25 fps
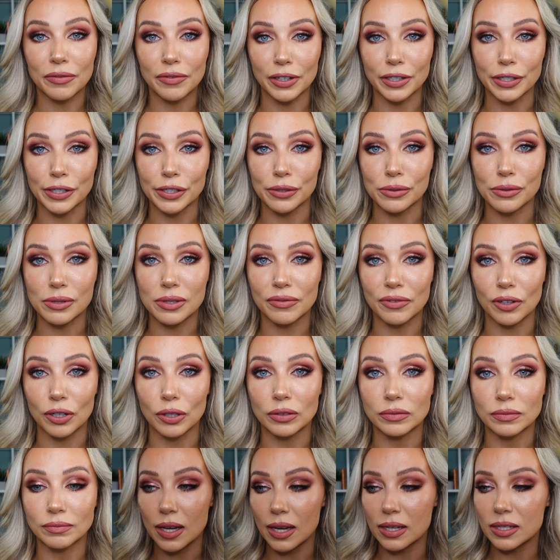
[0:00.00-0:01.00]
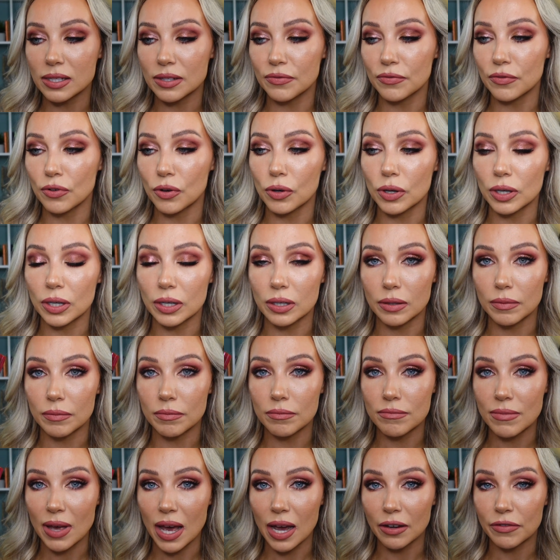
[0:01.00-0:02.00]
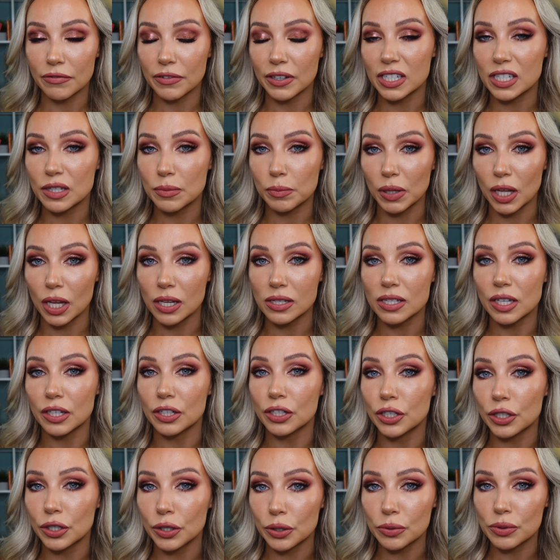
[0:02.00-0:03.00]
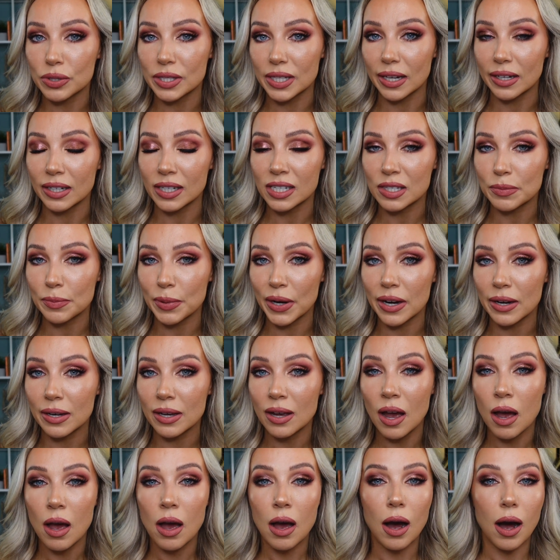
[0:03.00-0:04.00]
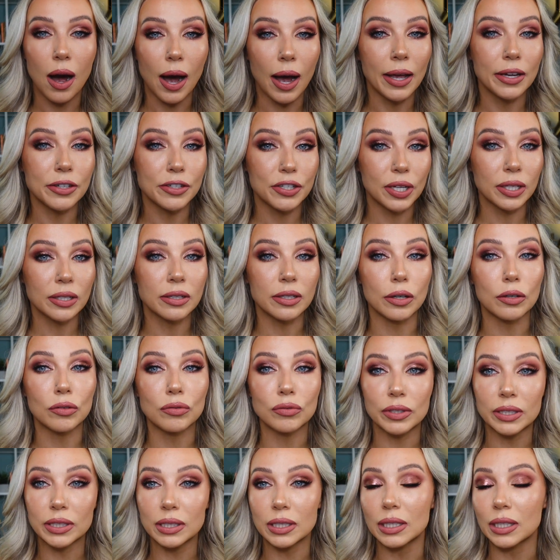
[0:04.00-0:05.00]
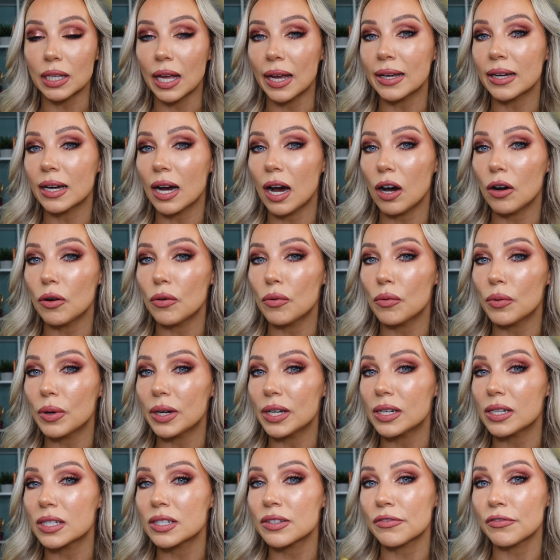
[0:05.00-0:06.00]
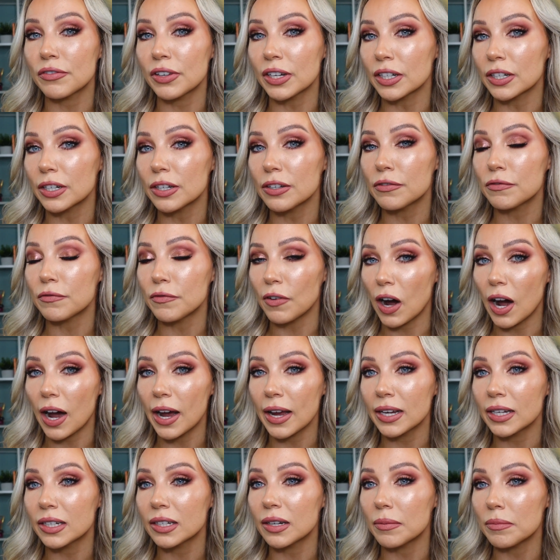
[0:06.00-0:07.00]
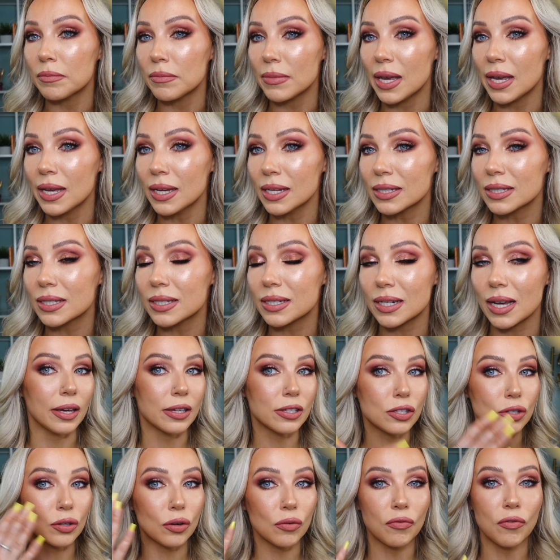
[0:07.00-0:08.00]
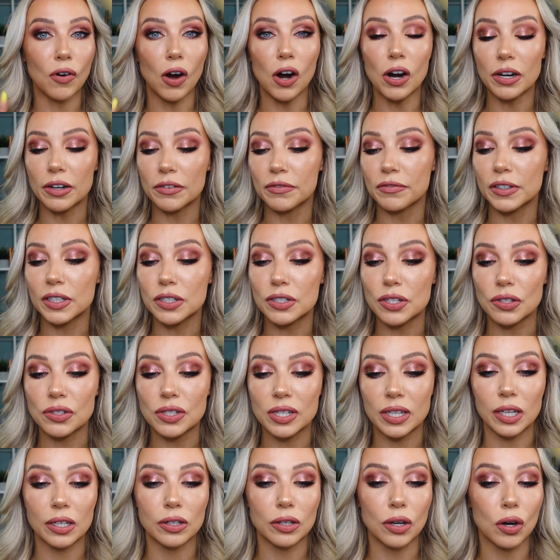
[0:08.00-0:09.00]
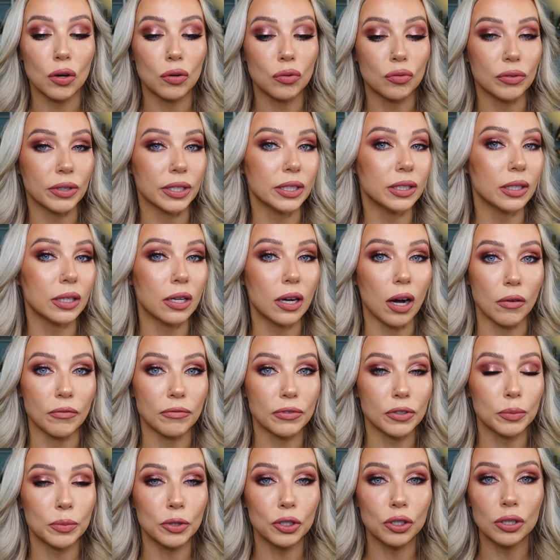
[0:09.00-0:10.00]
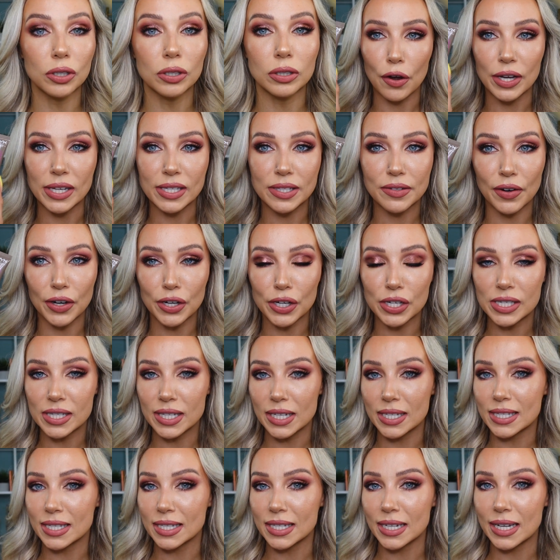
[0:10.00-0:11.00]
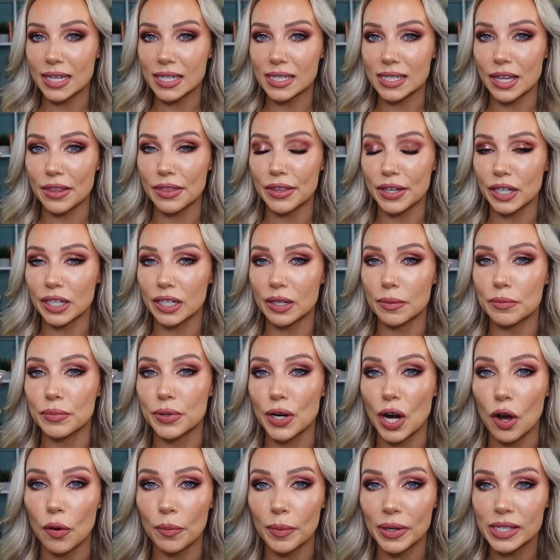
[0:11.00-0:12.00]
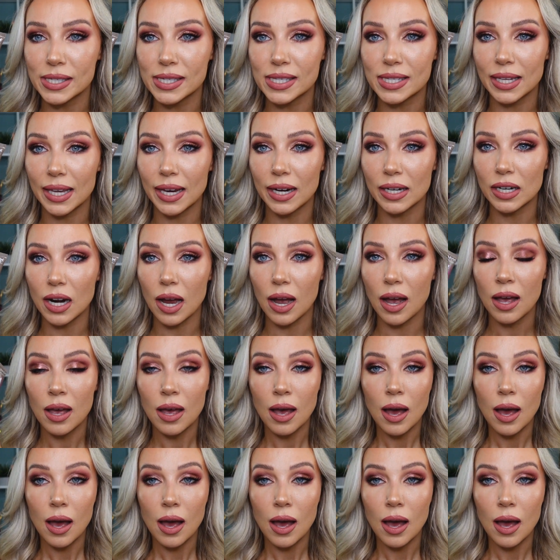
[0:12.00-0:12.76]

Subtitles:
very useful. As for MAC Fix Plus New Setting Spray, I did really like how it was very fine mist. And so far, it feels on skin really comfortable. As far as this NYX Thickening Brow Mascara,